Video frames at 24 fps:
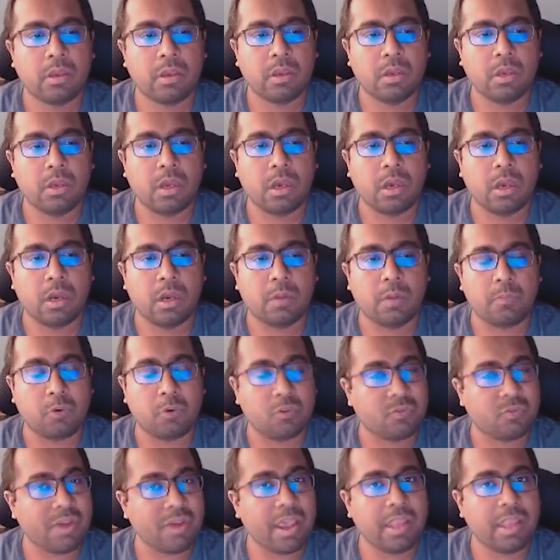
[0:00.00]
A
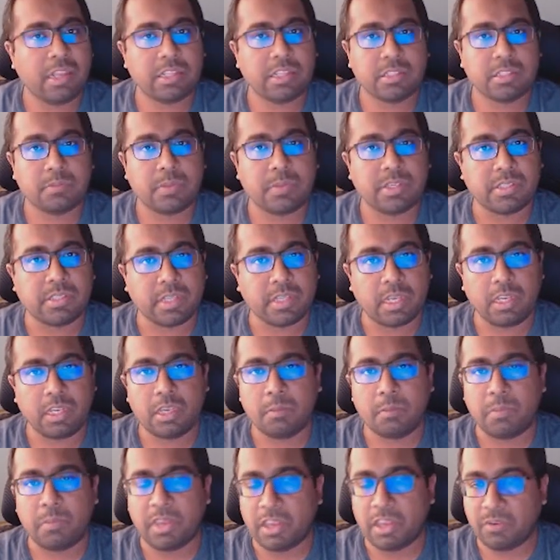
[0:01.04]
profile is basically a
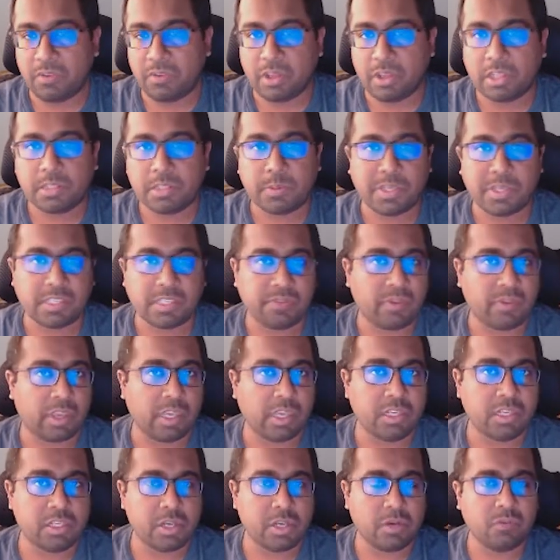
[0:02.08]
behavioral
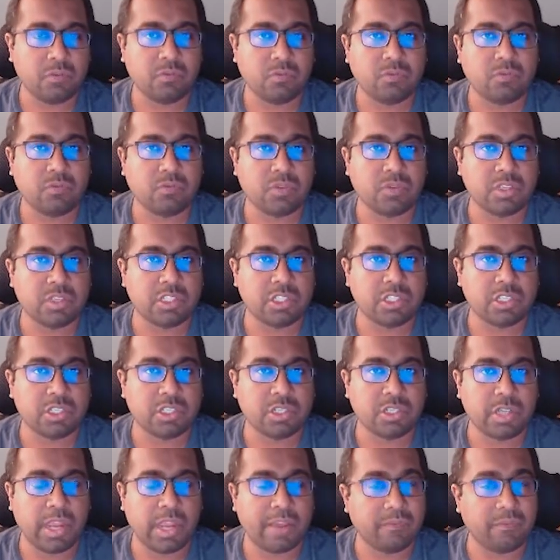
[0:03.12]
specification
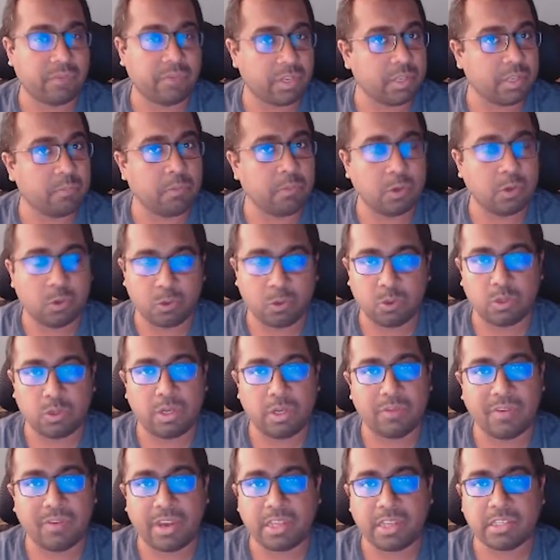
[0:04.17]
which every Bluetooth
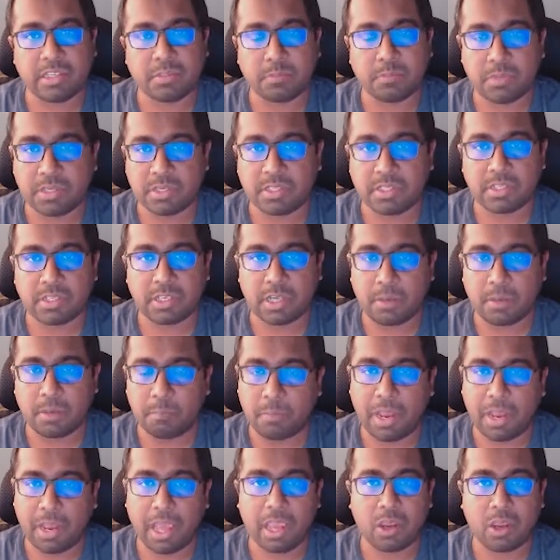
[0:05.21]
device must
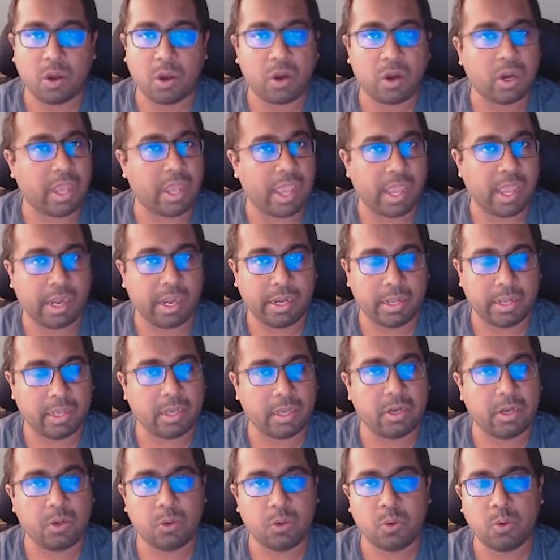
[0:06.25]
comply or
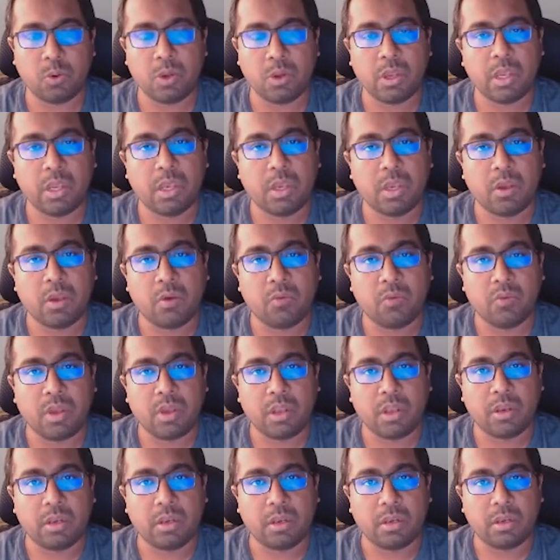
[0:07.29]
adhere to
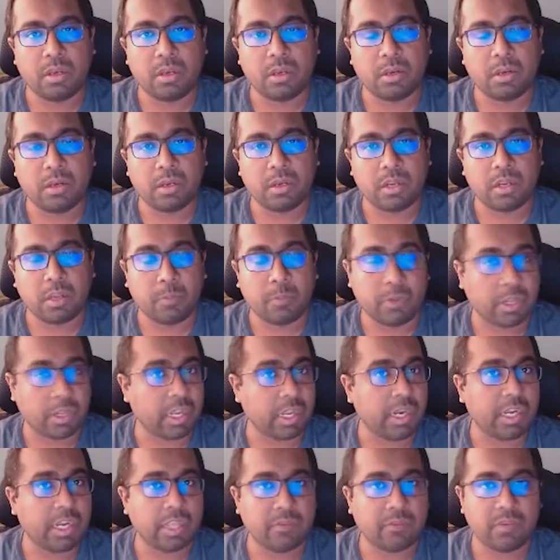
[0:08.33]
when
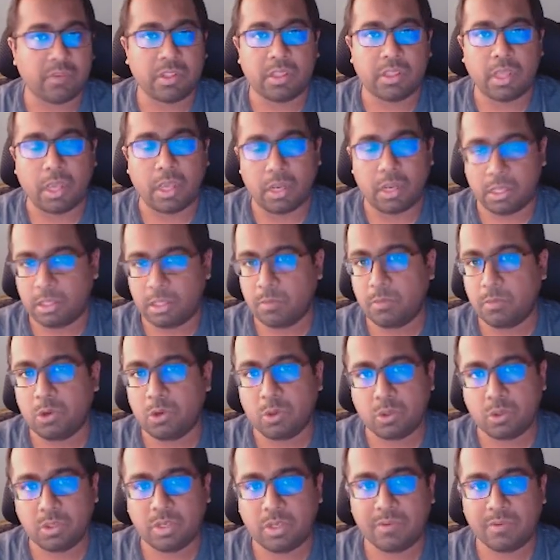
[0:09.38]
communicating with another
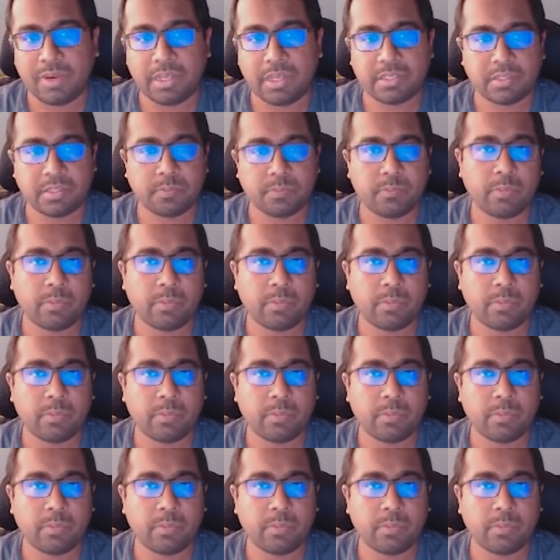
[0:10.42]
Bluetooth device.